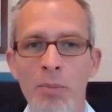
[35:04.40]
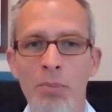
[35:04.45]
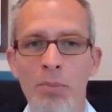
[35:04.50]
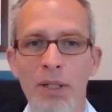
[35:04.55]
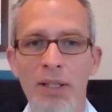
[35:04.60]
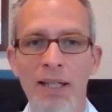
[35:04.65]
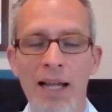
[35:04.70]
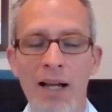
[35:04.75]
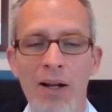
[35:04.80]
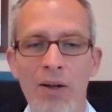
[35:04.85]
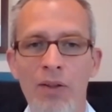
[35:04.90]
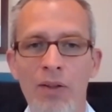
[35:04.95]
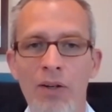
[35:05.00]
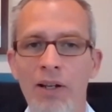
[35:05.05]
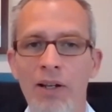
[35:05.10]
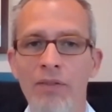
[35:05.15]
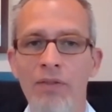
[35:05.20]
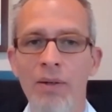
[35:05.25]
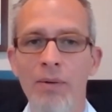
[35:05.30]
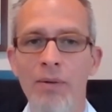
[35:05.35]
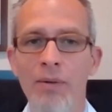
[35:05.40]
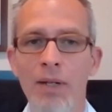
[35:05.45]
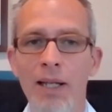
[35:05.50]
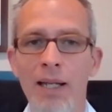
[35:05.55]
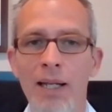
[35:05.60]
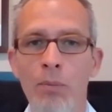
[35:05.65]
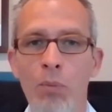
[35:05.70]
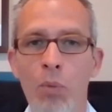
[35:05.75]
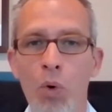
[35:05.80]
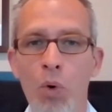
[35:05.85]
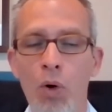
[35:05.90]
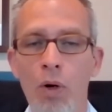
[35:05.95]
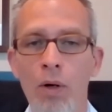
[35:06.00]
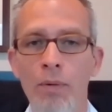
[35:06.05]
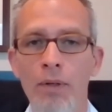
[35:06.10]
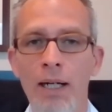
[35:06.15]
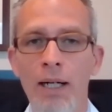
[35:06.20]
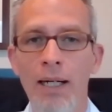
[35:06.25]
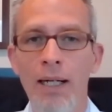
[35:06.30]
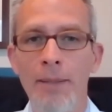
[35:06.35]
but now they're even
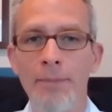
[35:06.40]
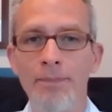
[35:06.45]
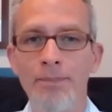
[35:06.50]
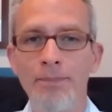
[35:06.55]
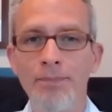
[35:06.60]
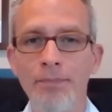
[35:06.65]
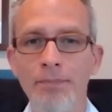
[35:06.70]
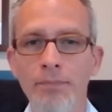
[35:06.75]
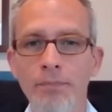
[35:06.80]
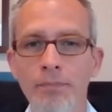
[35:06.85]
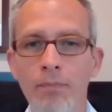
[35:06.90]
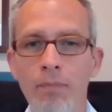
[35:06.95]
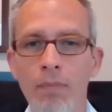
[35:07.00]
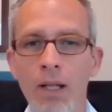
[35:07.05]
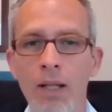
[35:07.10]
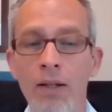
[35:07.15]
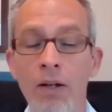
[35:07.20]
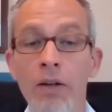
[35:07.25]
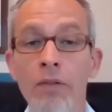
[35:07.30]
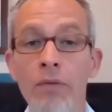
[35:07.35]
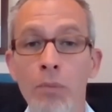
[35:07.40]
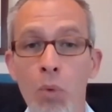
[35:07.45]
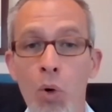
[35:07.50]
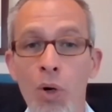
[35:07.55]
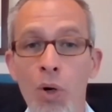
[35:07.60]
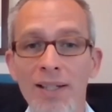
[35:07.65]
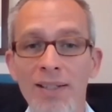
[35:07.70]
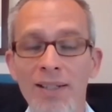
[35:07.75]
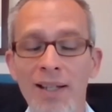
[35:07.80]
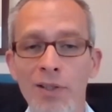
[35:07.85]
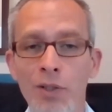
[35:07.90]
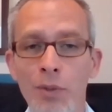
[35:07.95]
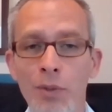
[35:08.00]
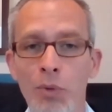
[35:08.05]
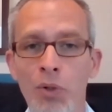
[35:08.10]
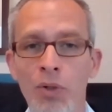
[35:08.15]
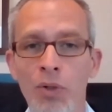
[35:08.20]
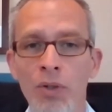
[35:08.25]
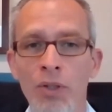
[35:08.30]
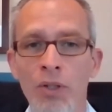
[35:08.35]
more
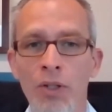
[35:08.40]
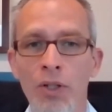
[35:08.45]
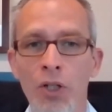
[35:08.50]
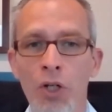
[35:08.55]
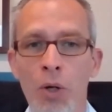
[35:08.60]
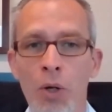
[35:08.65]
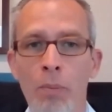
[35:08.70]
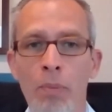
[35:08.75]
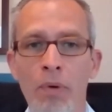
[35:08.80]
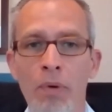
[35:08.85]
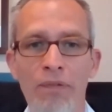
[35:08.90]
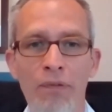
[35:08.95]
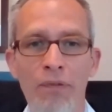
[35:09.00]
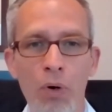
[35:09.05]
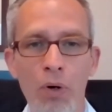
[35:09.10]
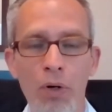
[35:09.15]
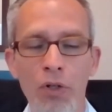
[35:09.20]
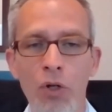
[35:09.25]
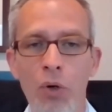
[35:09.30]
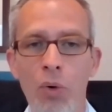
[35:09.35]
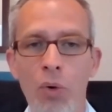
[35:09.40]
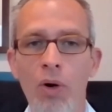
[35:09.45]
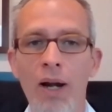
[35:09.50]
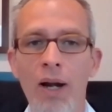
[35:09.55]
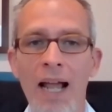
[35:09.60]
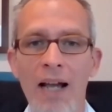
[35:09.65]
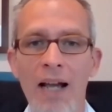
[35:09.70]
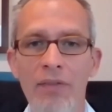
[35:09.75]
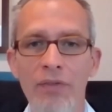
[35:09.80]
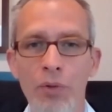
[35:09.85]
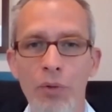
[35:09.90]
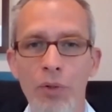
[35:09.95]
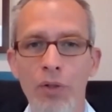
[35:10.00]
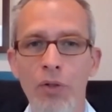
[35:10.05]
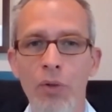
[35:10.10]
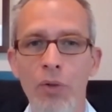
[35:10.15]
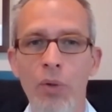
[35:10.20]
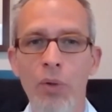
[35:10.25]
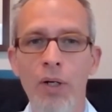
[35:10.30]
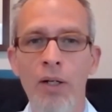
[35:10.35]
accessible, before a door, after a
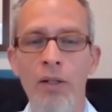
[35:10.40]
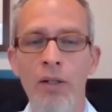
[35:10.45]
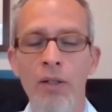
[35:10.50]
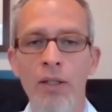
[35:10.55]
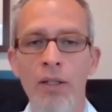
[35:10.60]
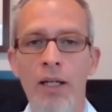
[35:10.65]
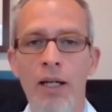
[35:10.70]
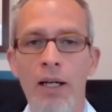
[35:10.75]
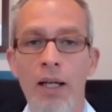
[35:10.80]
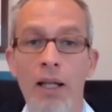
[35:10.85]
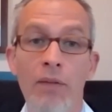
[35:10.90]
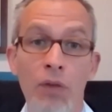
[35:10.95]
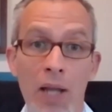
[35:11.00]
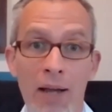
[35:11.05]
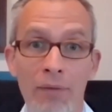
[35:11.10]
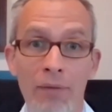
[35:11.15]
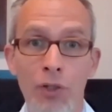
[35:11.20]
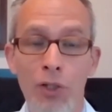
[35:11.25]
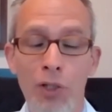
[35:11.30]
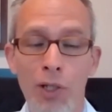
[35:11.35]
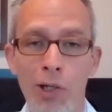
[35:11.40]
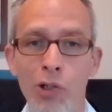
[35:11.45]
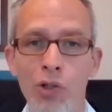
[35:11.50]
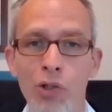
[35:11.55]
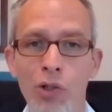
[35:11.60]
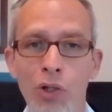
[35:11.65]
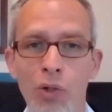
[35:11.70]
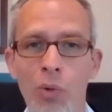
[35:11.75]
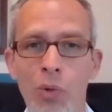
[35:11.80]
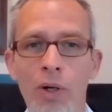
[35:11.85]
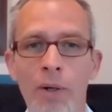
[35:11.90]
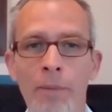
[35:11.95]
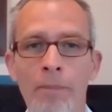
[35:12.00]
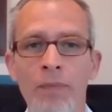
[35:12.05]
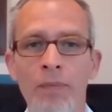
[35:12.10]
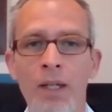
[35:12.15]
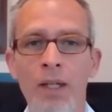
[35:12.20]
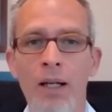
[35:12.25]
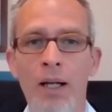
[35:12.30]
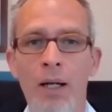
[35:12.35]
door, if you have to touch the door,
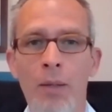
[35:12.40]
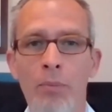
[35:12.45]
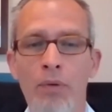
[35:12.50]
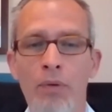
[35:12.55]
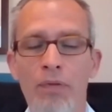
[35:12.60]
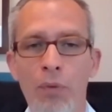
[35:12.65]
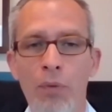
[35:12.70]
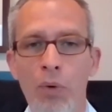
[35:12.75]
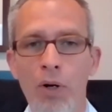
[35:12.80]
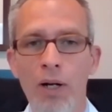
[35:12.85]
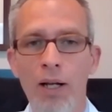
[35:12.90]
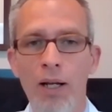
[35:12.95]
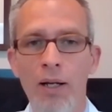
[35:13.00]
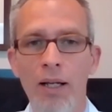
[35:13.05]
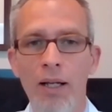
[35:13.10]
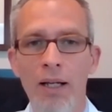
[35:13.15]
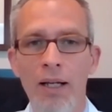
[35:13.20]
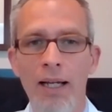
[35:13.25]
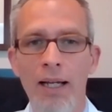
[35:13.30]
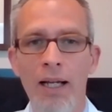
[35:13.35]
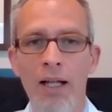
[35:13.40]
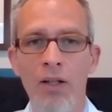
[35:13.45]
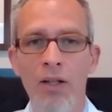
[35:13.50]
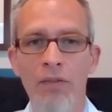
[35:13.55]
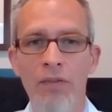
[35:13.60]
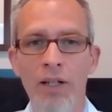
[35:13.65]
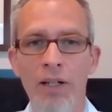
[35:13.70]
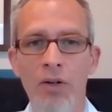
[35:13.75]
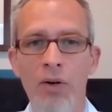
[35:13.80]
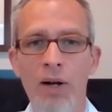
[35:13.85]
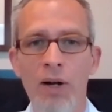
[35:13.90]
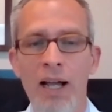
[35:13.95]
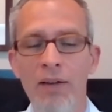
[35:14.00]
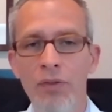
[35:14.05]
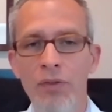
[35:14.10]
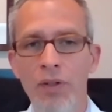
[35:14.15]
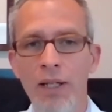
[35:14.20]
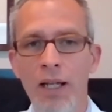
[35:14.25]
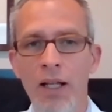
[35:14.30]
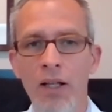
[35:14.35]
before a elevator,
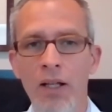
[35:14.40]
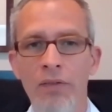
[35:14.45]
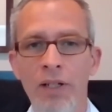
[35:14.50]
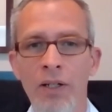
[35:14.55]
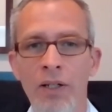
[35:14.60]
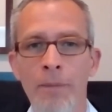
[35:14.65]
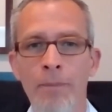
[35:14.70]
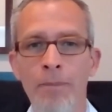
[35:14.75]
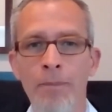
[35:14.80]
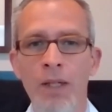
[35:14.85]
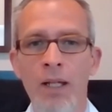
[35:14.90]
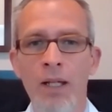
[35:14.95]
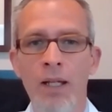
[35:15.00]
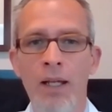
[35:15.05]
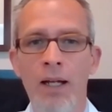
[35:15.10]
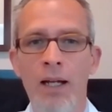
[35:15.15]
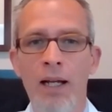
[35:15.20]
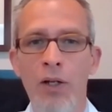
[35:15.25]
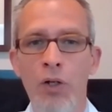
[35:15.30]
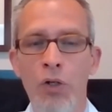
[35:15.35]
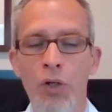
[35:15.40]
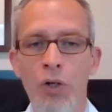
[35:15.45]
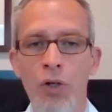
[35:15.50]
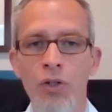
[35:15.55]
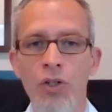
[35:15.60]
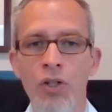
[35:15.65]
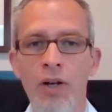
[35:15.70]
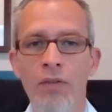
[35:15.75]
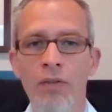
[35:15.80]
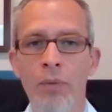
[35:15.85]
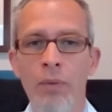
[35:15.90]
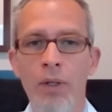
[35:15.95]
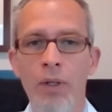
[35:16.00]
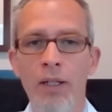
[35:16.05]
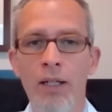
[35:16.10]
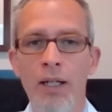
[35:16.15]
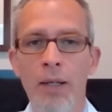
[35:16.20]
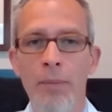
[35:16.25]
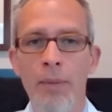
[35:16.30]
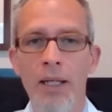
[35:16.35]
after the elevator. And I encourage
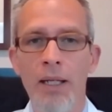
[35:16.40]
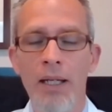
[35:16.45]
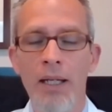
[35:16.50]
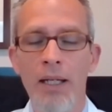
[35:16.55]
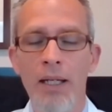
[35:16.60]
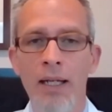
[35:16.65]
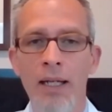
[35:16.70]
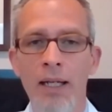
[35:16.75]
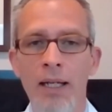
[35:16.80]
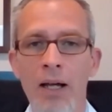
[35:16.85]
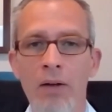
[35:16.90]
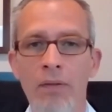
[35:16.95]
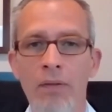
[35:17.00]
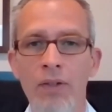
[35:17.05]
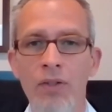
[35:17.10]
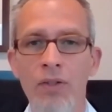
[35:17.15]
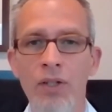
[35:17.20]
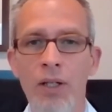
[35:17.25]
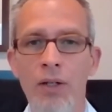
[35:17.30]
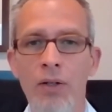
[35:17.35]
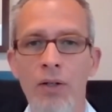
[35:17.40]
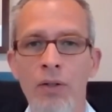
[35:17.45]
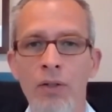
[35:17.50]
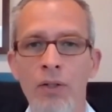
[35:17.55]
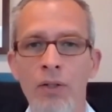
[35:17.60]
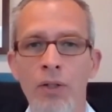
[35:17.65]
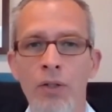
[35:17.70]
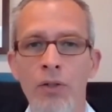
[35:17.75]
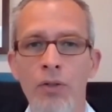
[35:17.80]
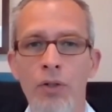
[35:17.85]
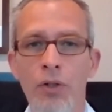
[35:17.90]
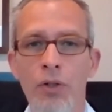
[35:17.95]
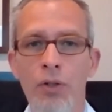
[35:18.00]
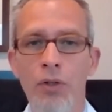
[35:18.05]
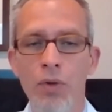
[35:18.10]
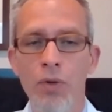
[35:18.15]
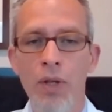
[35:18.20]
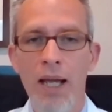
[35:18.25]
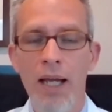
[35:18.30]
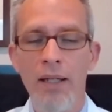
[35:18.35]
everyone coming in and out of the center to
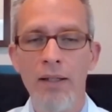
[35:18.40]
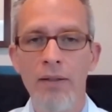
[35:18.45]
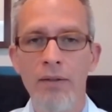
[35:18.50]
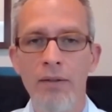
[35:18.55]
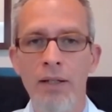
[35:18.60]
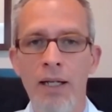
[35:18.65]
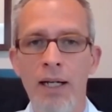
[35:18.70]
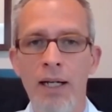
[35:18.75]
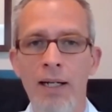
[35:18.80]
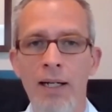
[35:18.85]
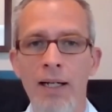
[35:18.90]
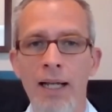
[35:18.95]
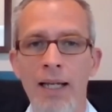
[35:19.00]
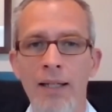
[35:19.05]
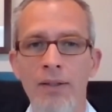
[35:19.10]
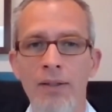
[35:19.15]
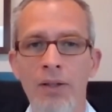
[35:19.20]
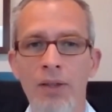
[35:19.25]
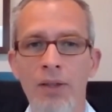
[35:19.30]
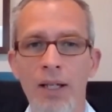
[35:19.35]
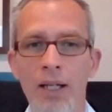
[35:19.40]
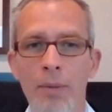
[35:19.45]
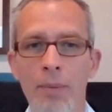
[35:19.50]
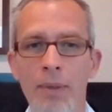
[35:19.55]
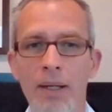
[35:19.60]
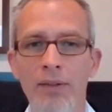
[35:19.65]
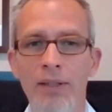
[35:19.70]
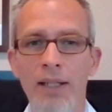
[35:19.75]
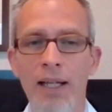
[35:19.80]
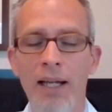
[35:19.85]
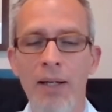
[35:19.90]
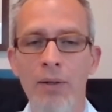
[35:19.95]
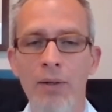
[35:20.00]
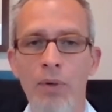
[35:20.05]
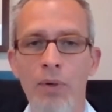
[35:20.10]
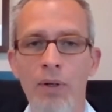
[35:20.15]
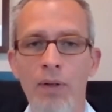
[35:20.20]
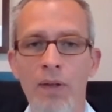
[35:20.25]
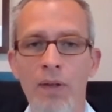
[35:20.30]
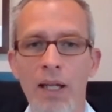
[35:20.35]
do that and to think about that
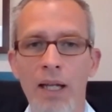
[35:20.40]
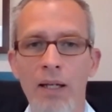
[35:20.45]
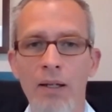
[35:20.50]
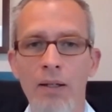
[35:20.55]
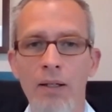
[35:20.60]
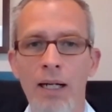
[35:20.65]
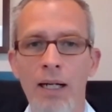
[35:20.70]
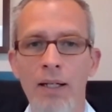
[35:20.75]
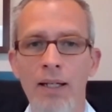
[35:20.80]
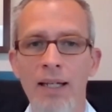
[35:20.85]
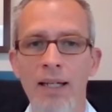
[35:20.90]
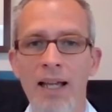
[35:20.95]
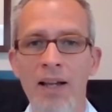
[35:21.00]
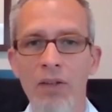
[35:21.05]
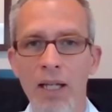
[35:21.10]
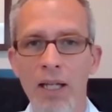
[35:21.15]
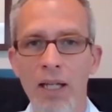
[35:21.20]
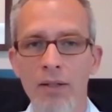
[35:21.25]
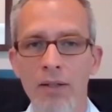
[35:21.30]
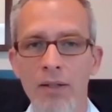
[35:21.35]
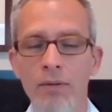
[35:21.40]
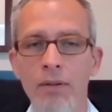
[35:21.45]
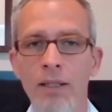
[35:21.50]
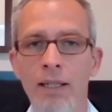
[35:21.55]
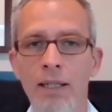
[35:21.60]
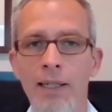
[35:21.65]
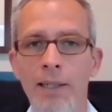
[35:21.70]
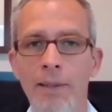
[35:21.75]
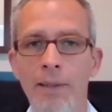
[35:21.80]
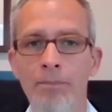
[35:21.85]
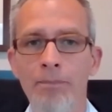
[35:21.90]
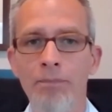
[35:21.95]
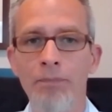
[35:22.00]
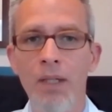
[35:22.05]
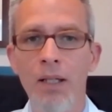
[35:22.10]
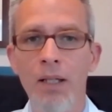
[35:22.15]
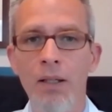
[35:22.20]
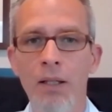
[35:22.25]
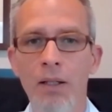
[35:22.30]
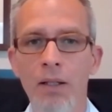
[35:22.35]
when they navigate
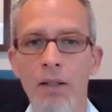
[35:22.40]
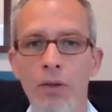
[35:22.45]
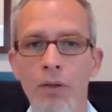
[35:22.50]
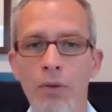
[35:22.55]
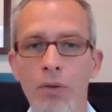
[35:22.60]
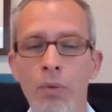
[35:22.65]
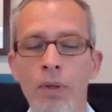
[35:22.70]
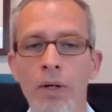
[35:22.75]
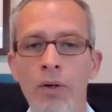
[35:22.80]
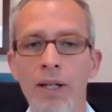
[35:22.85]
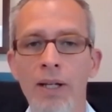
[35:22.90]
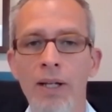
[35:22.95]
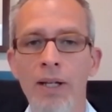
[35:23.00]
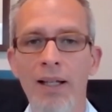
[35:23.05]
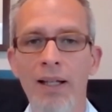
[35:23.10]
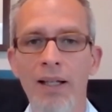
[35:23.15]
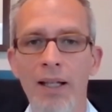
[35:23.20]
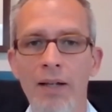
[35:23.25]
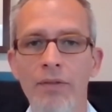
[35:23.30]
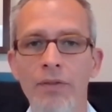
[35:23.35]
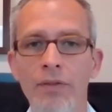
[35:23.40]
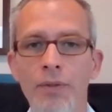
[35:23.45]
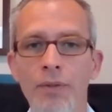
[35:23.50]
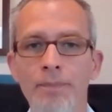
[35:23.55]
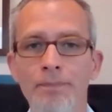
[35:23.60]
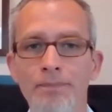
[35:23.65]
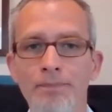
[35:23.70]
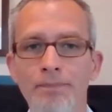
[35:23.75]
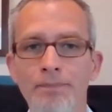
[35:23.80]
through their daily lives.